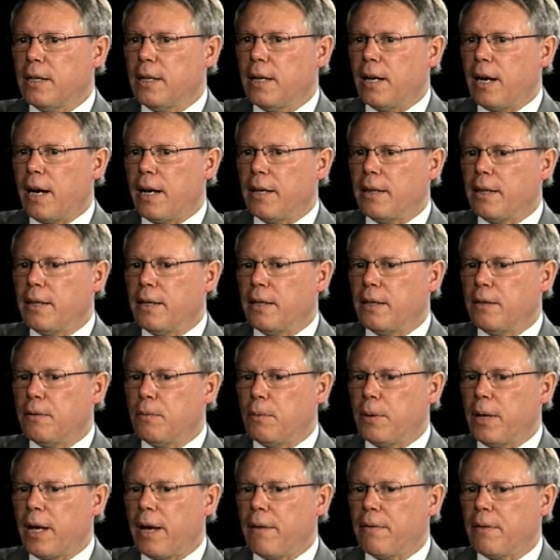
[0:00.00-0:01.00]
I think
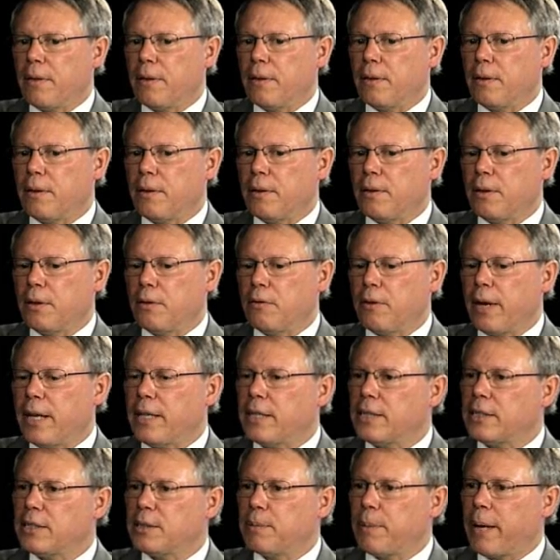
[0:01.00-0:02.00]
we have the
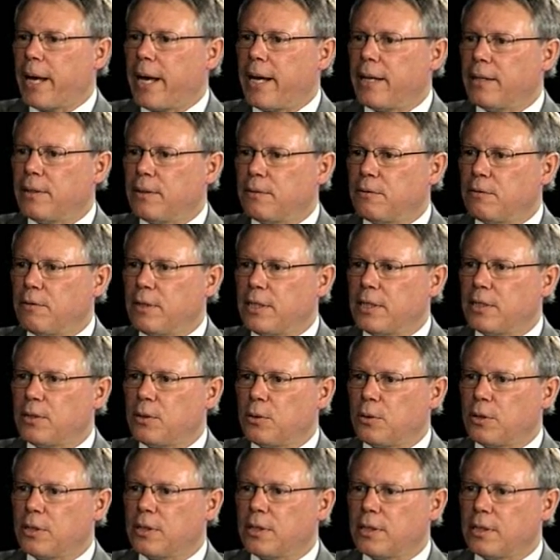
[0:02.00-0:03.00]
greatest span of
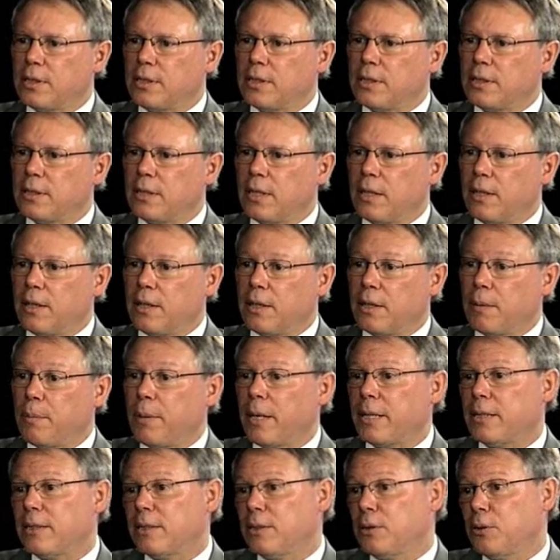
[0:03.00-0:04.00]
resources, the
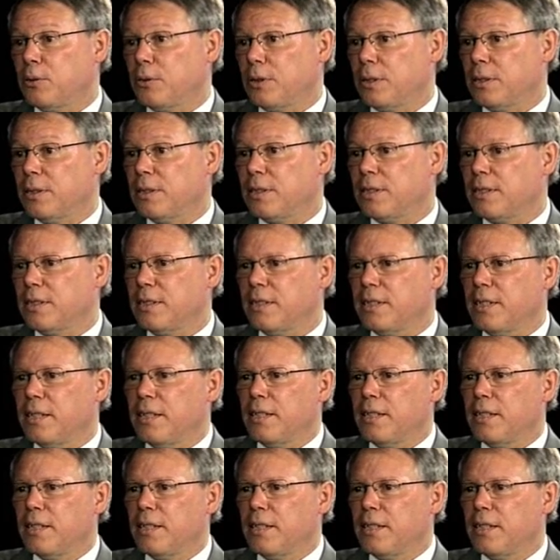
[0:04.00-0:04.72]
best students,